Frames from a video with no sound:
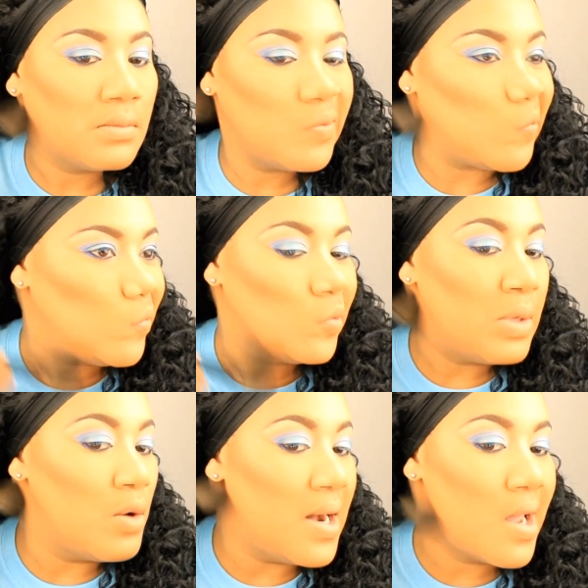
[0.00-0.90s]
And don't
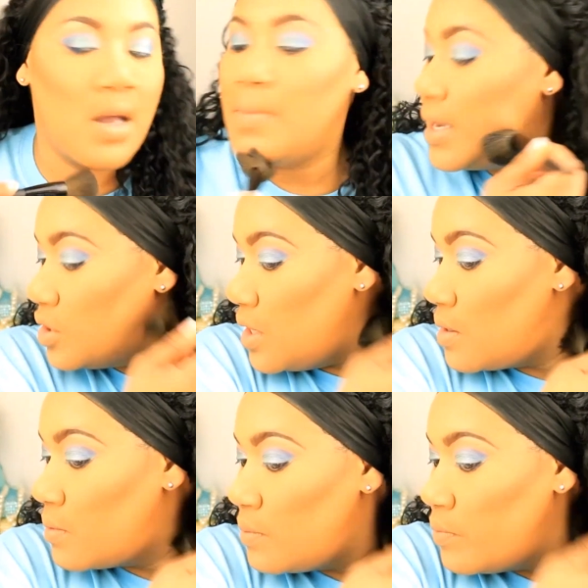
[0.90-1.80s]
worry,
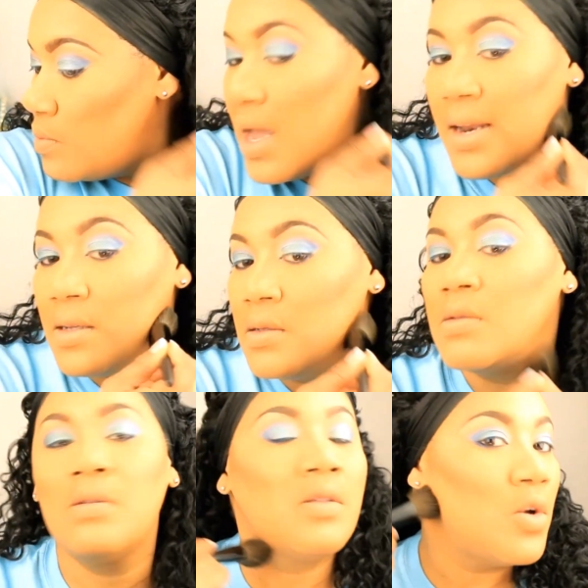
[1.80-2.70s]
I am not
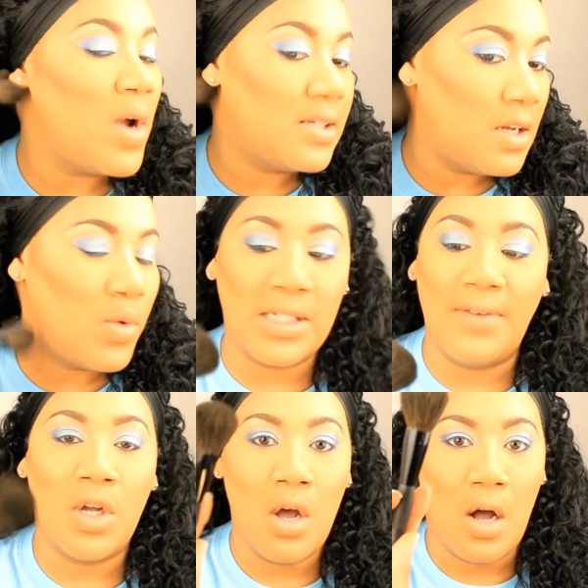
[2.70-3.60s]
wiping off
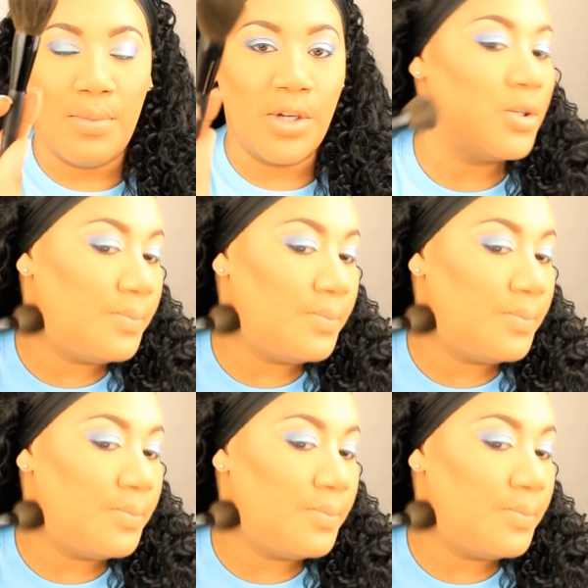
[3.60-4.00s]
that